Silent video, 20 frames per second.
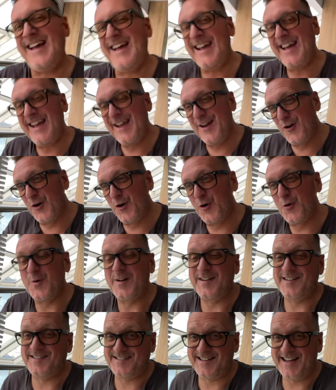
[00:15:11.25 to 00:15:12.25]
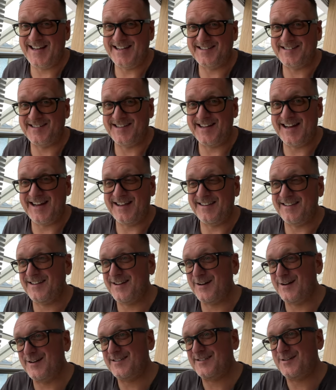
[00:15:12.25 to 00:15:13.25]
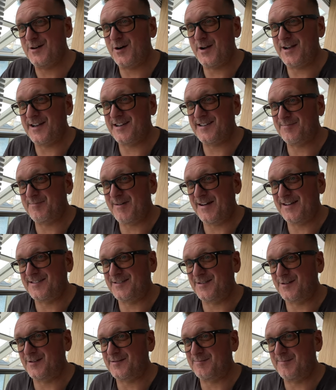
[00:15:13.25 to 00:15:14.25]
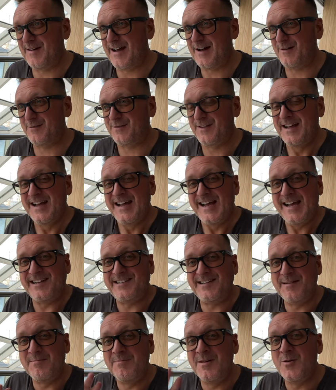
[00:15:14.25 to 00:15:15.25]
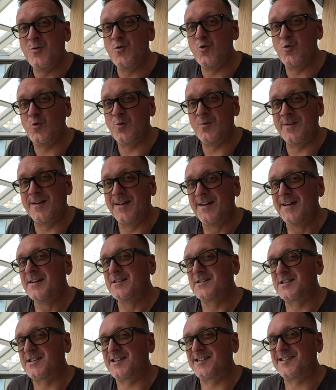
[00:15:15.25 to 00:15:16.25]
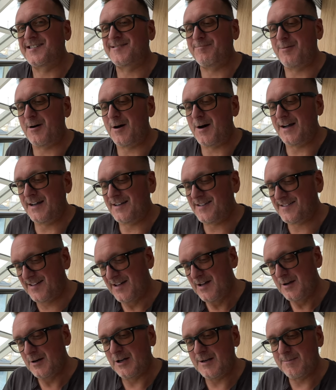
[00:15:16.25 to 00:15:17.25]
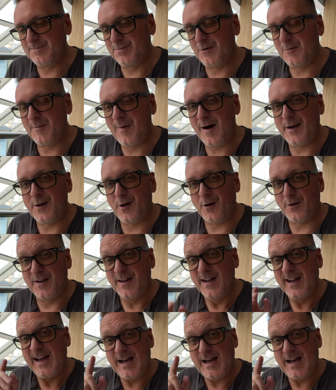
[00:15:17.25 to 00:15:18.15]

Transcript: He always says that. The guy's got an asbestos mouth. He's immune to the spice. I'm going to pour mine on.